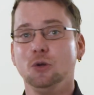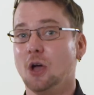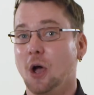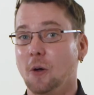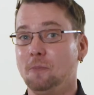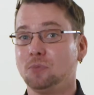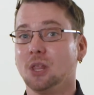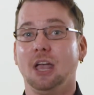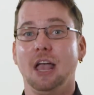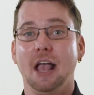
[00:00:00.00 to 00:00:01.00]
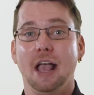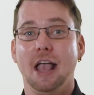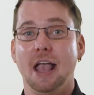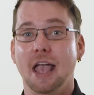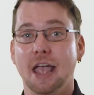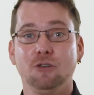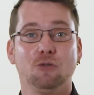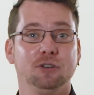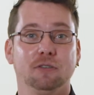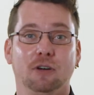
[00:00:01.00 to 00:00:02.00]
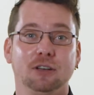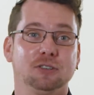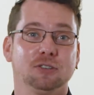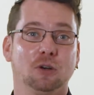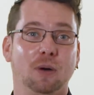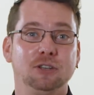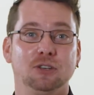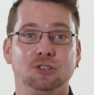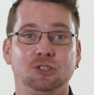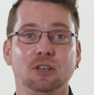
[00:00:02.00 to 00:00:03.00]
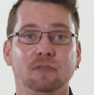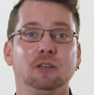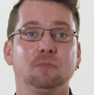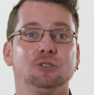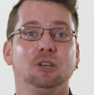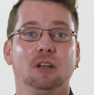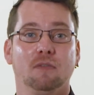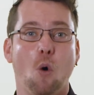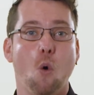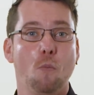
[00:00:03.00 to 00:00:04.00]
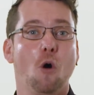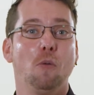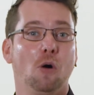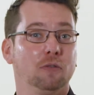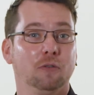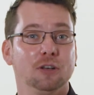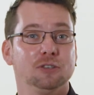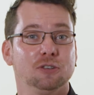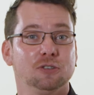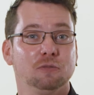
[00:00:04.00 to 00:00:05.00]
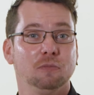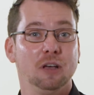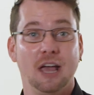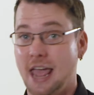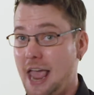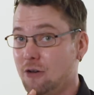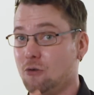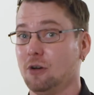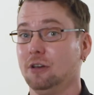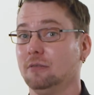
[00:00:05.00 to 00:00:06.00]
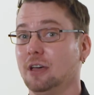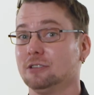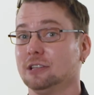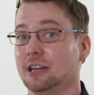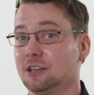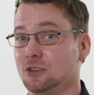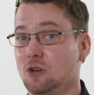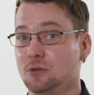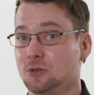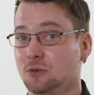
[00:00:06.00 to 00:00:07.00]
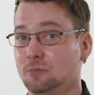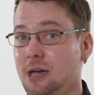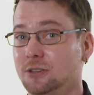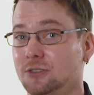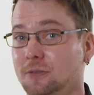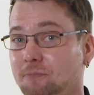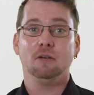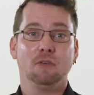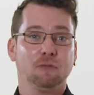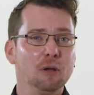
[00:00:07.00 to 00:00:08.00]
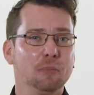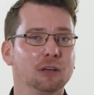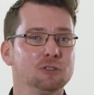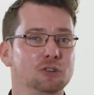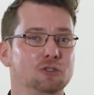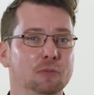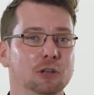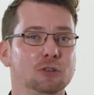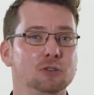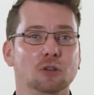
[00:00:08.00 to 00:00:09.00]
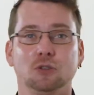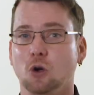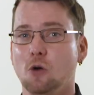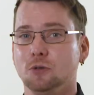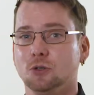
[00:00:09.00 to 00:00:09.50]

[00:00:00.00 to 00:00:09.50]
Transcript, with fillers: you know? Android devices equate to 70% of all mobile devices, and Android is Linux and open source based. The three biggest contributors to open